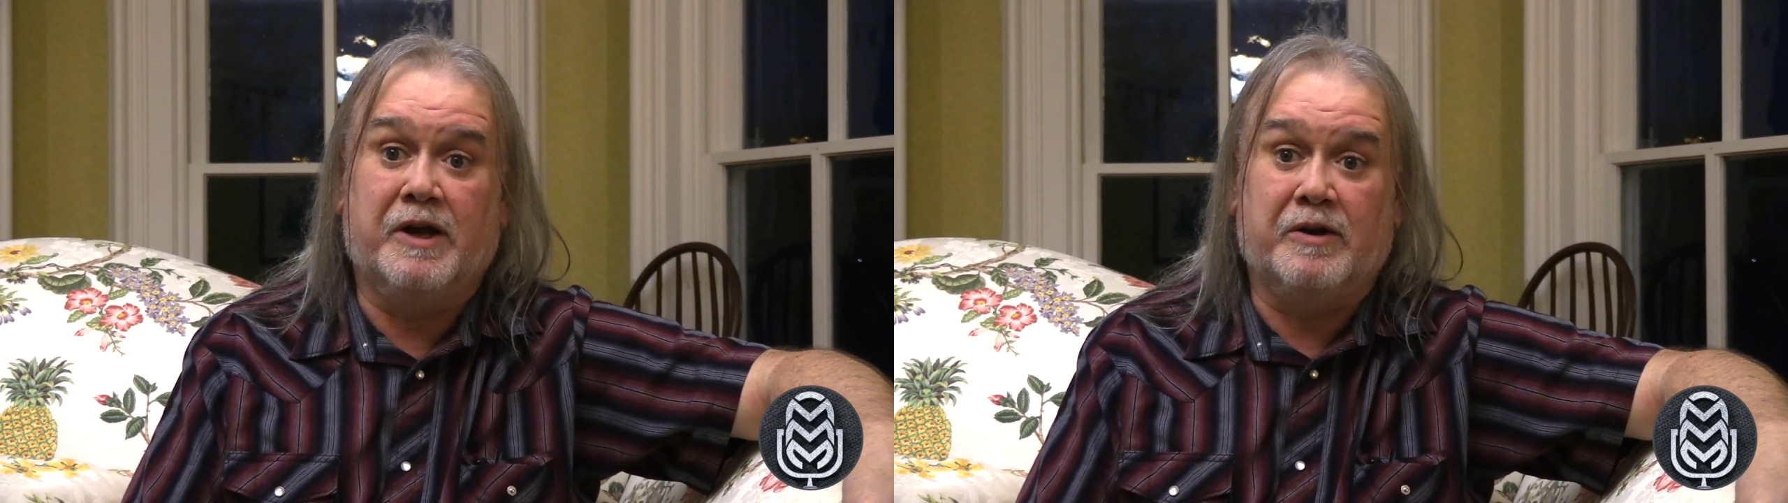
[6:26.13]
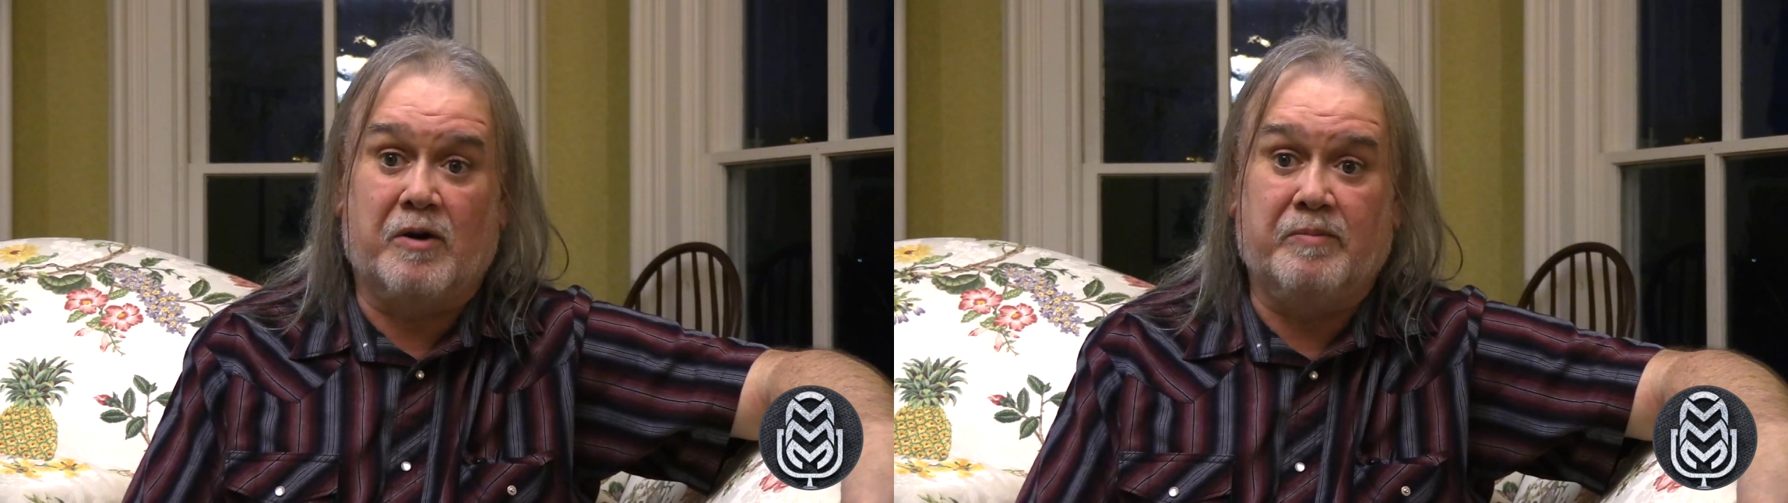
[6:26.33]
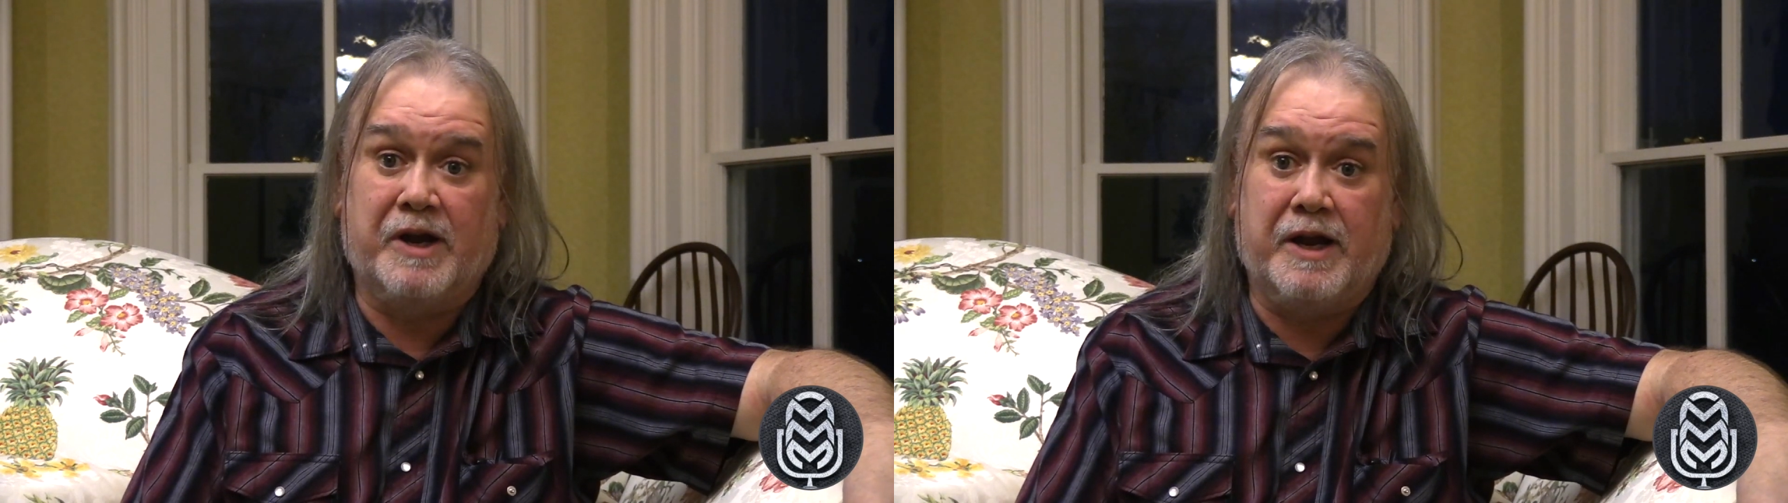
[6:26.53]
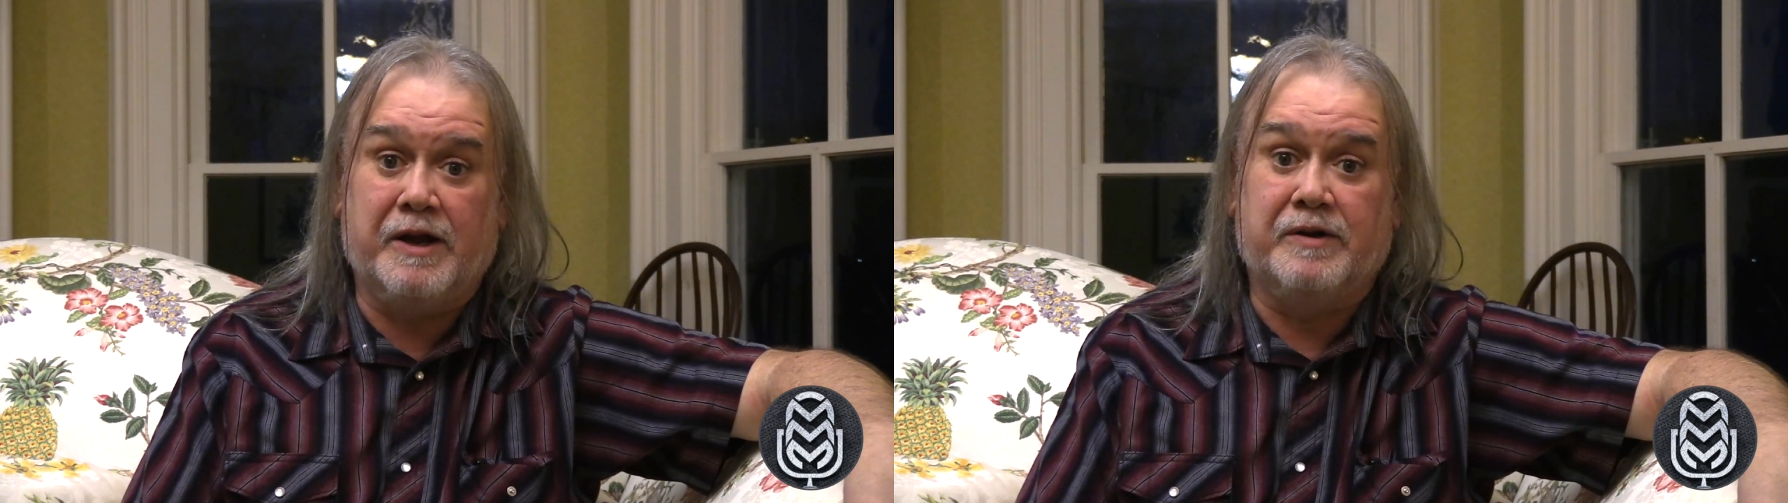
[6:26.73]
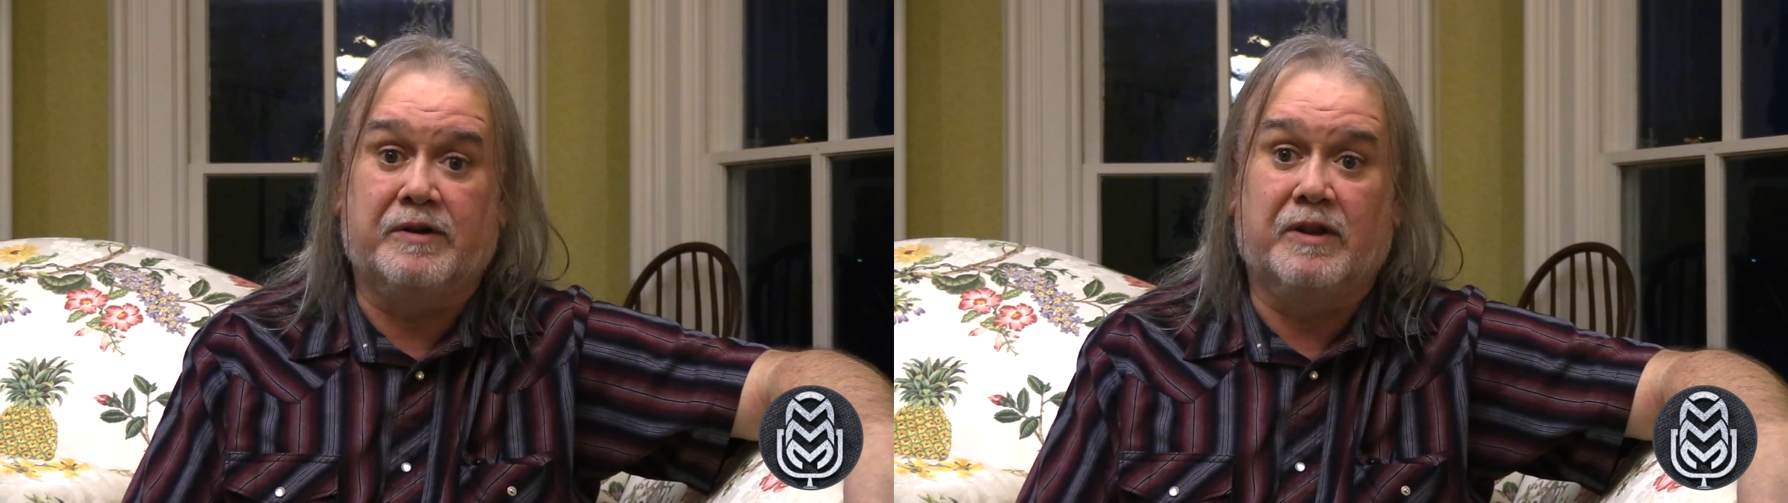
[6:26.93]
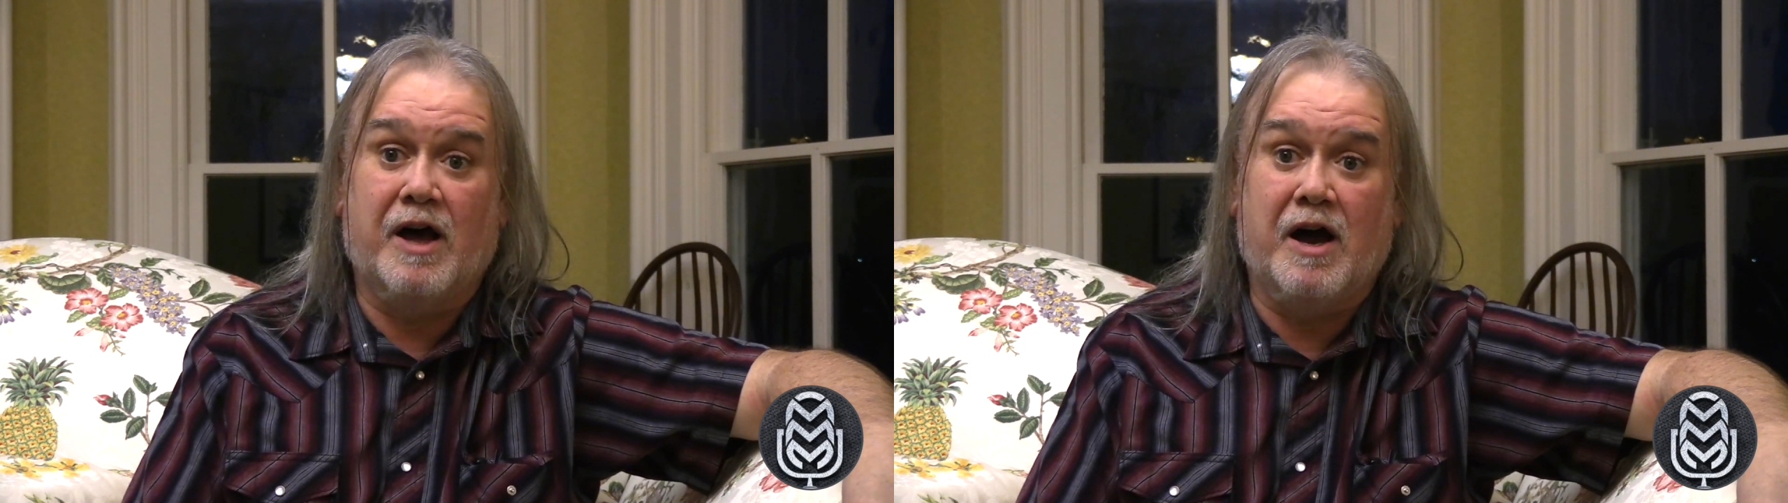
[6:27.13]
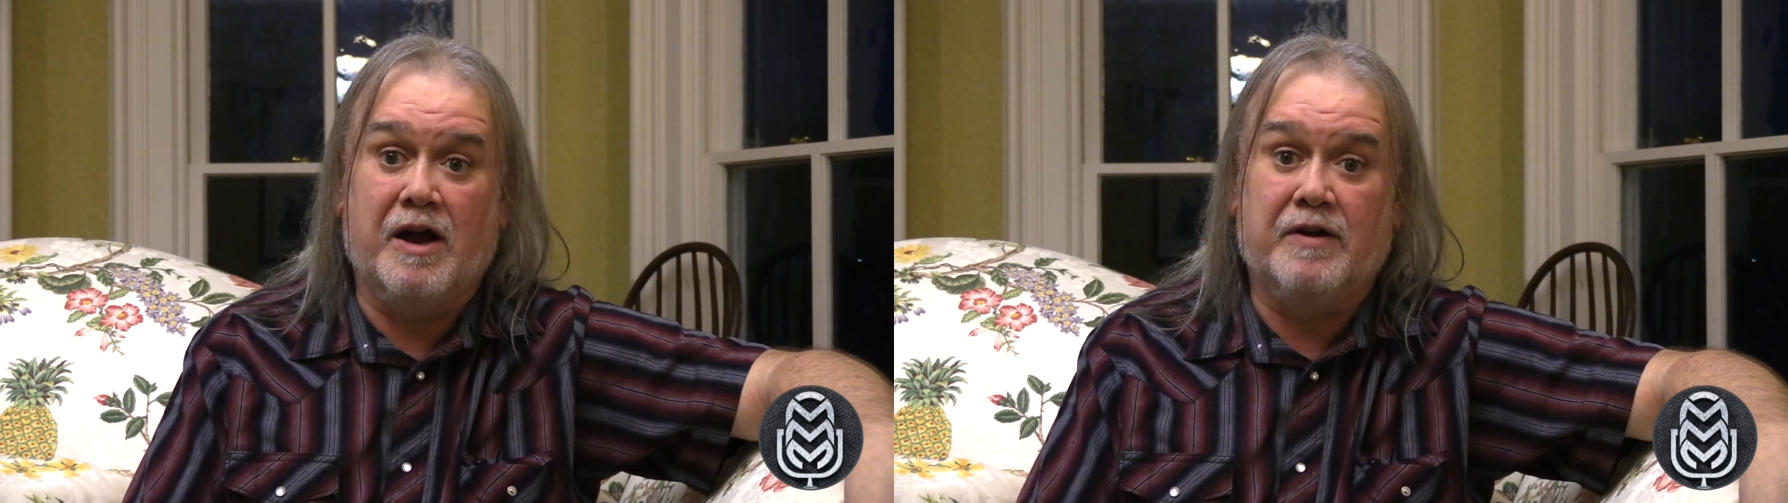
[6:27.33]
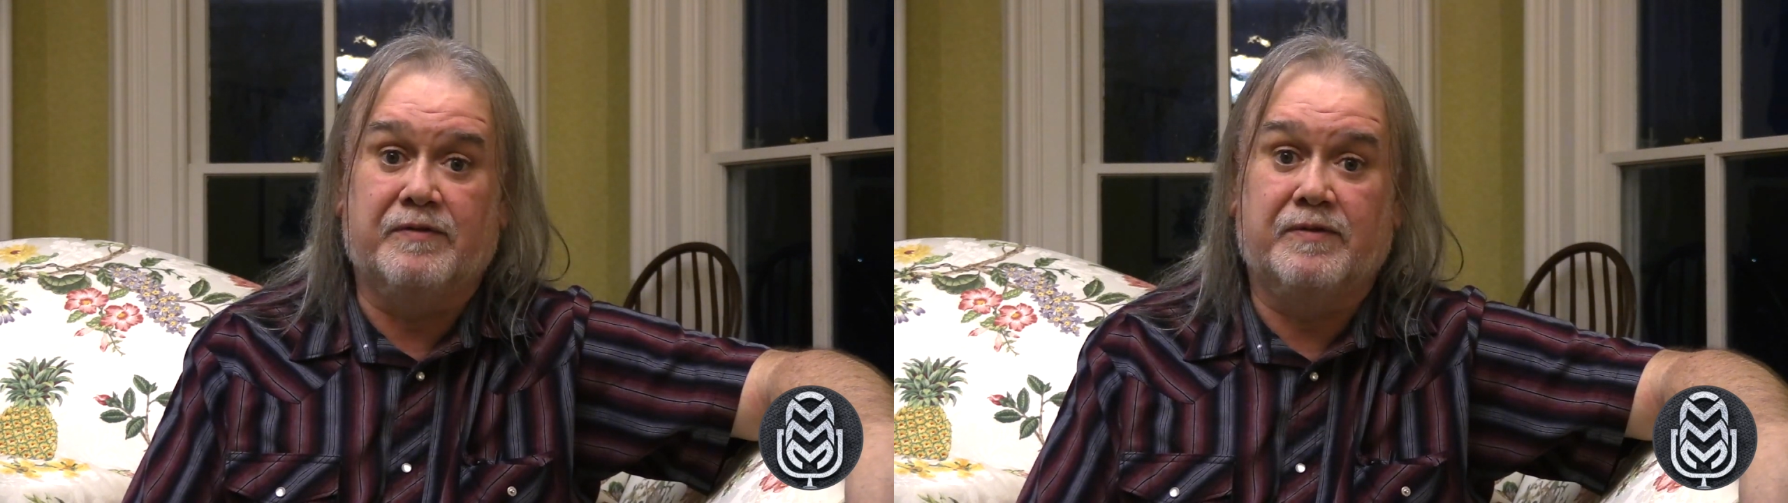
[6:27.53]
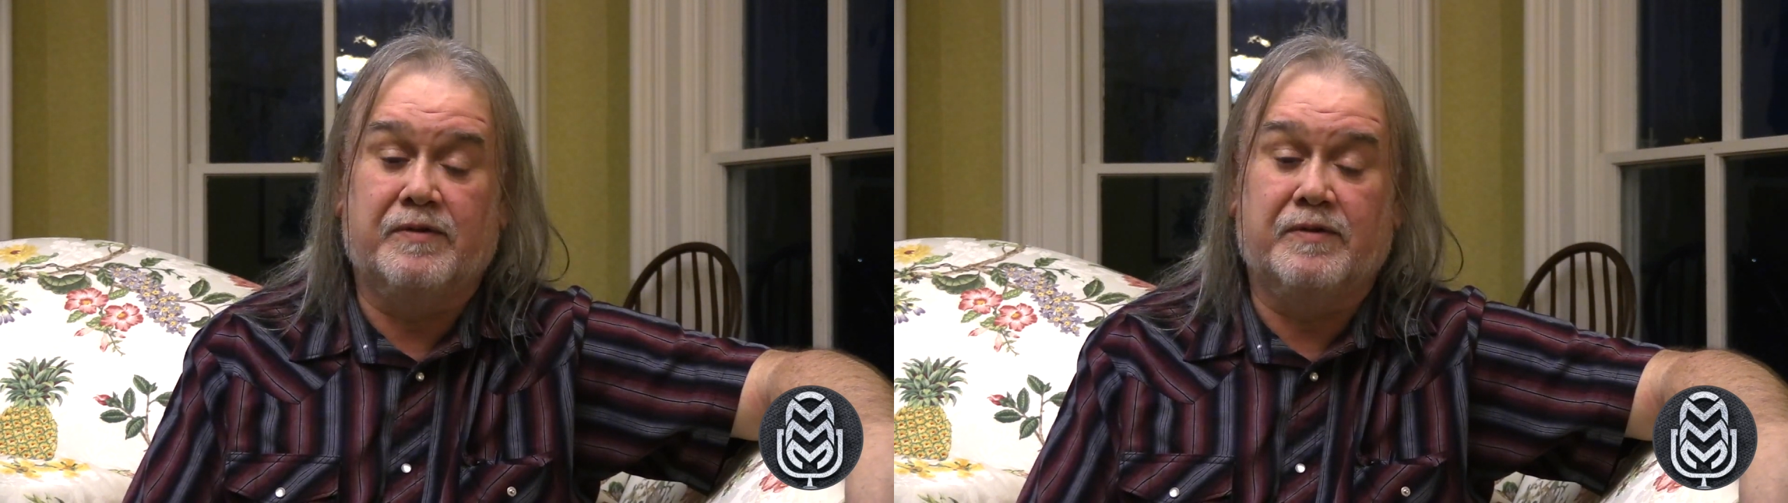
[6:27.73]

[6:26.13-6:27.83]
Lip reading: and our band live,